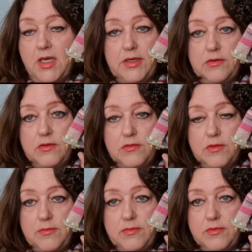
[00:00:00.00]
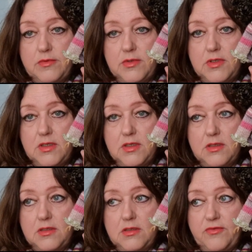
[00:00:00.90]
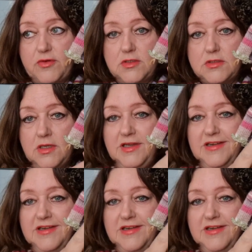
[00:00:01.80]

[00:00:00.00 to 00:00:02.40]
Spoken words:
I don't know the difference.